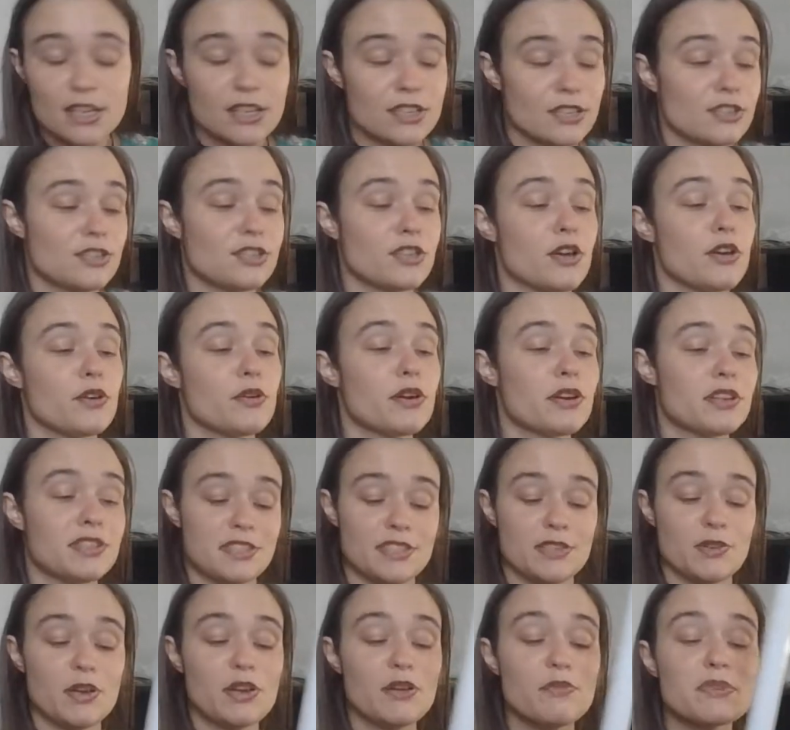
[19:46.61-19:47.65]
So
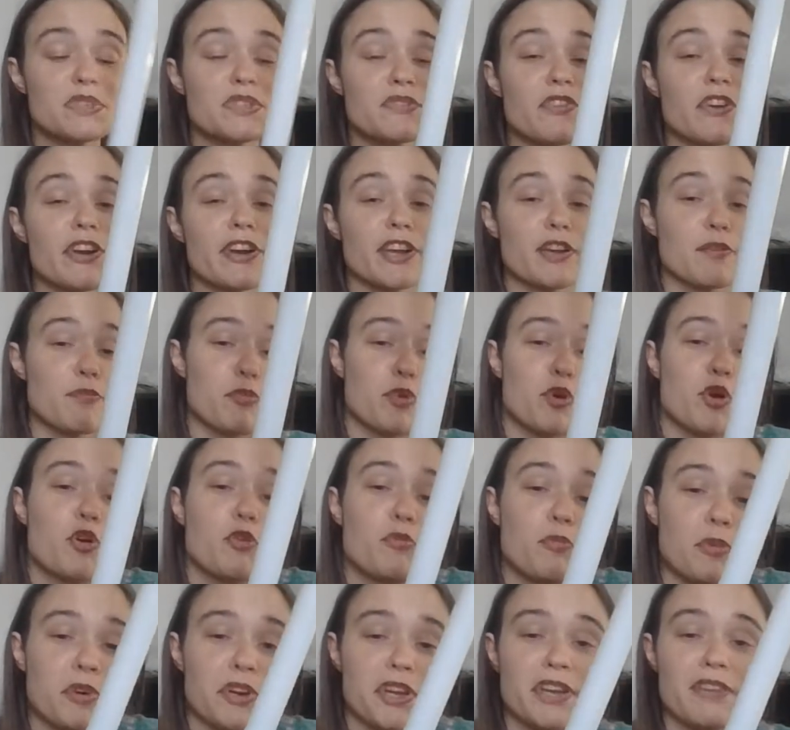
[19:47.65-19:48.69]
it was very
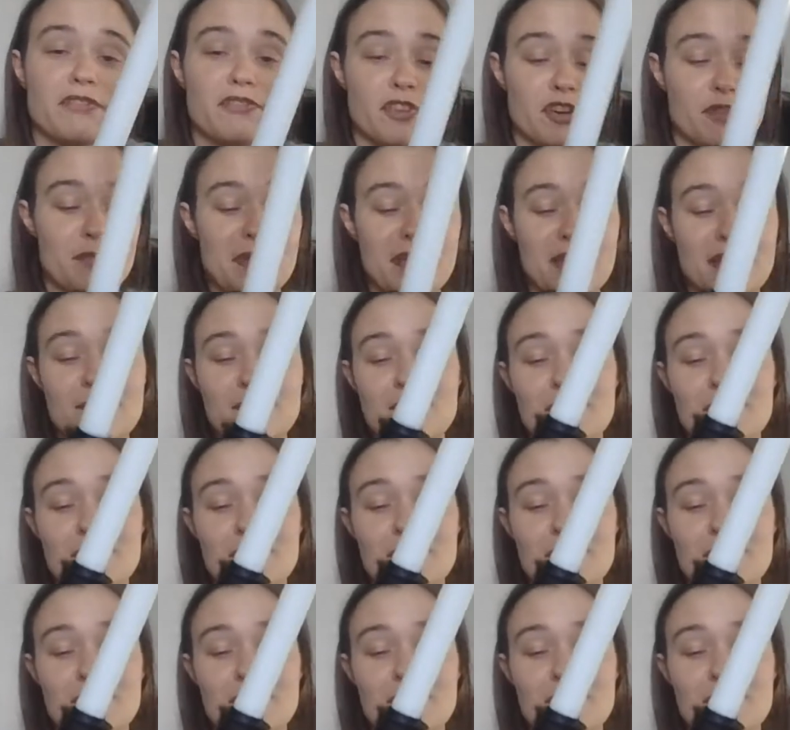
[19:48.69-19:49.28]
appropriate for me.